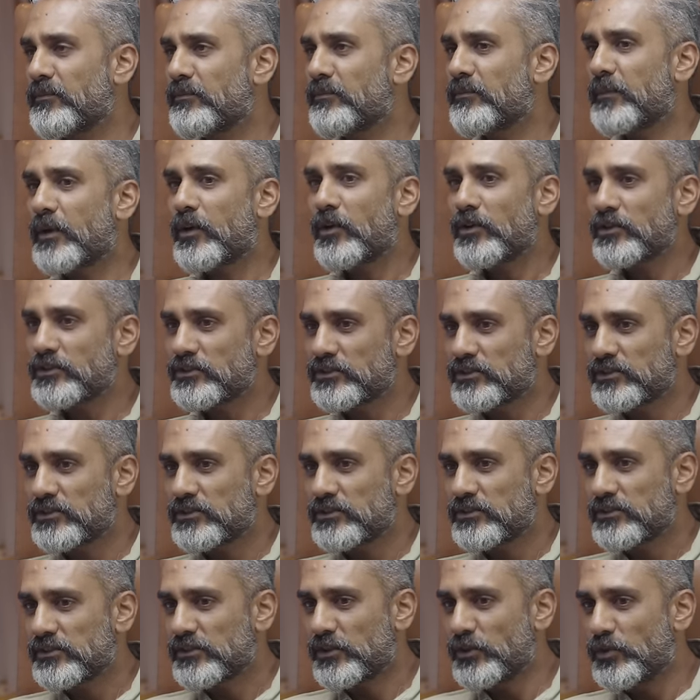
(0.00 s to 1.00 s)

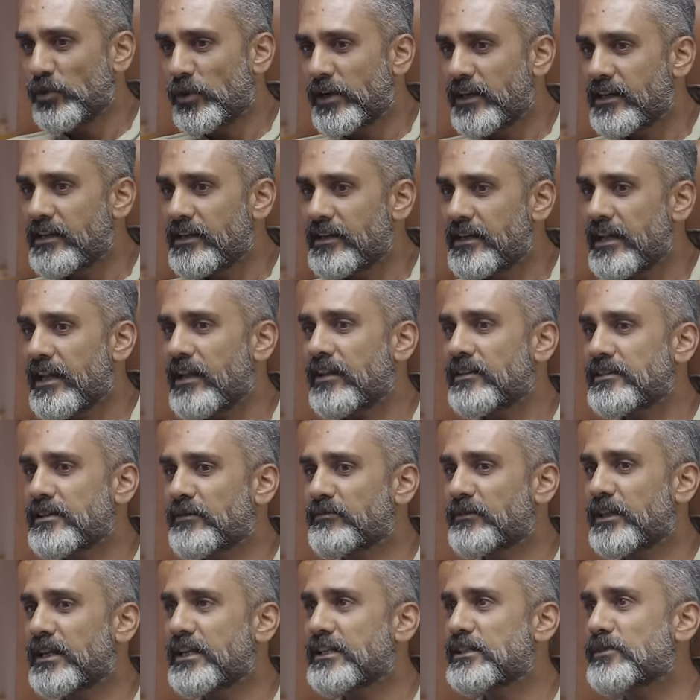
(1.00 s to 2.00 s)
Because you can take
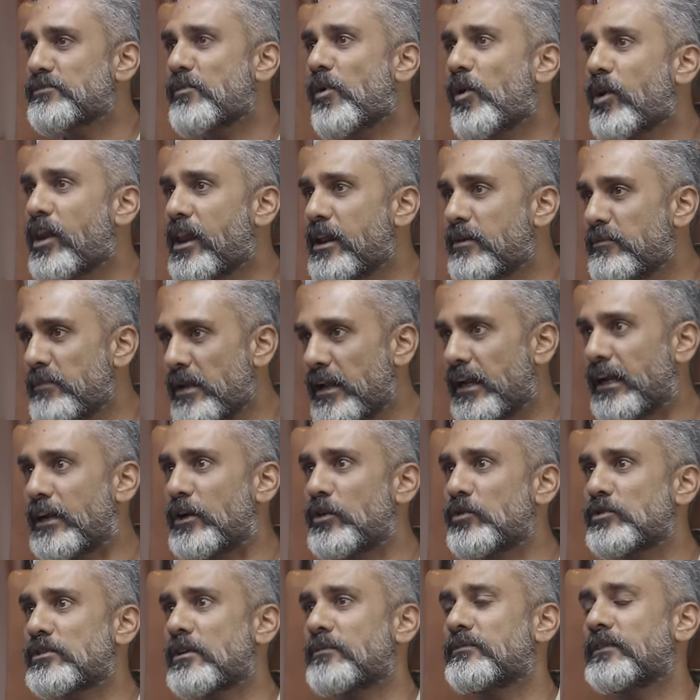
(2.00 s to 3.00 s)
something small and make
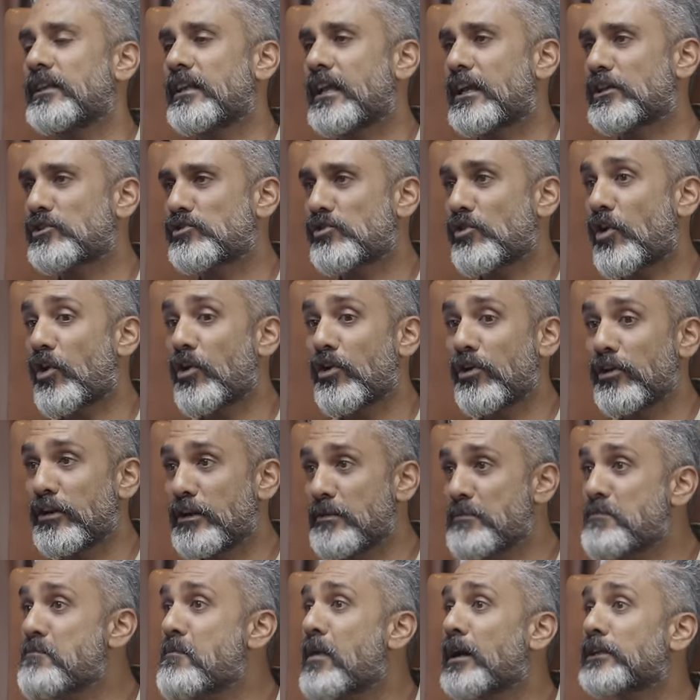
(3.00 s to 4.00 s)
it do something
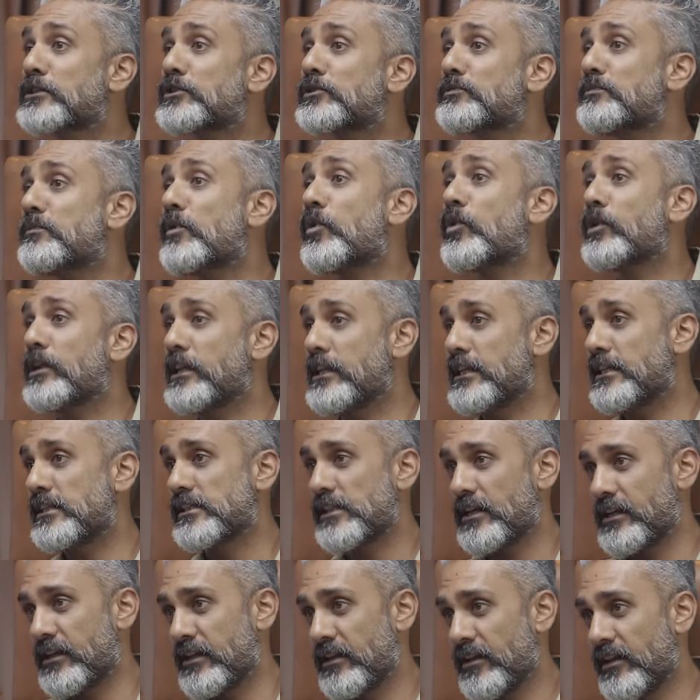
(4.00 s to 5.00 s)
extraordinary much more
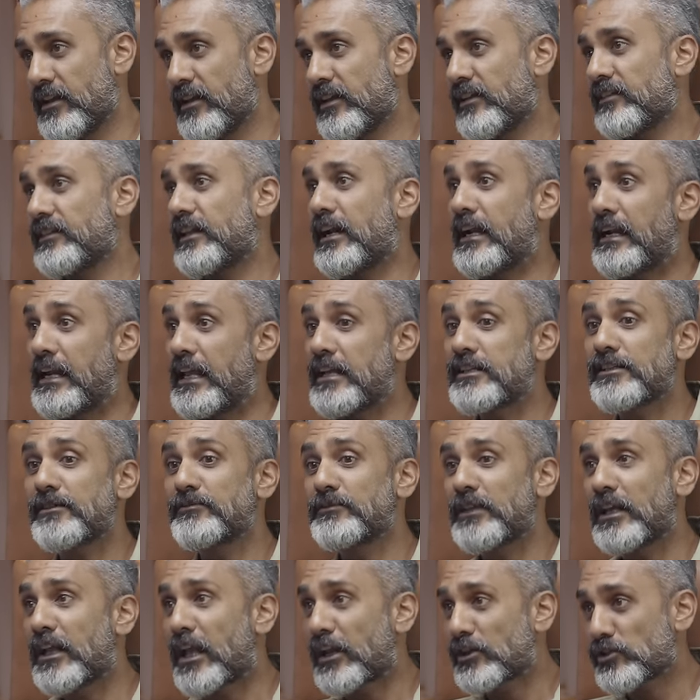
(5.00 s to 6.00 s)
easily than take
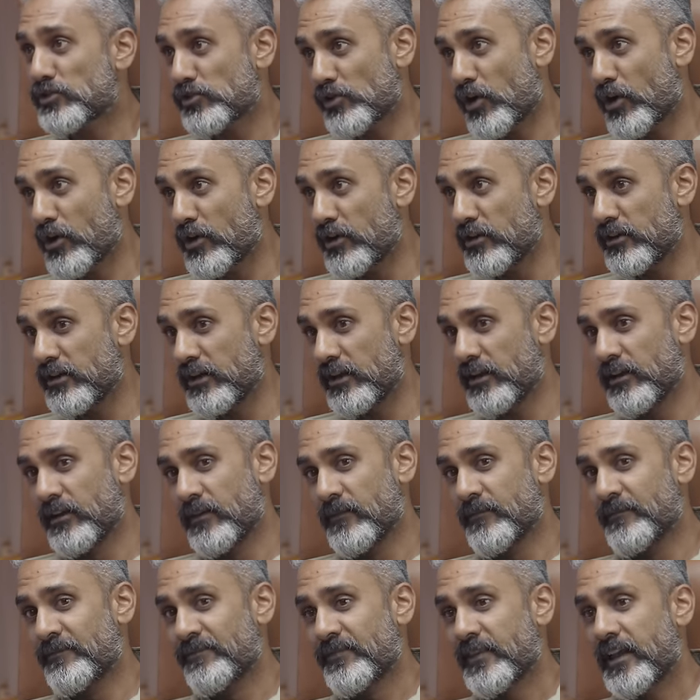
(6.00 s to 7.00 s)
something extraordinary
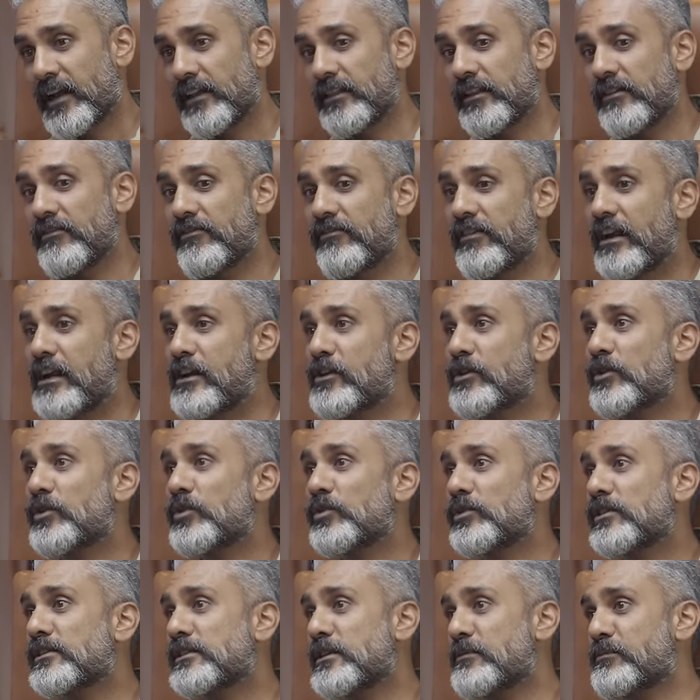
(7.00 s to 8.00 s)
and then fail to
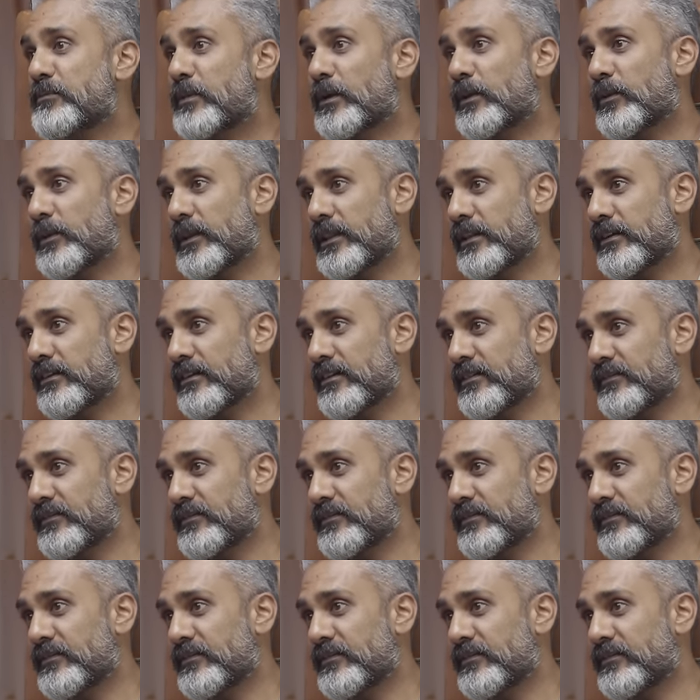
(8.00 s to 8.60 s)
do the simple with it.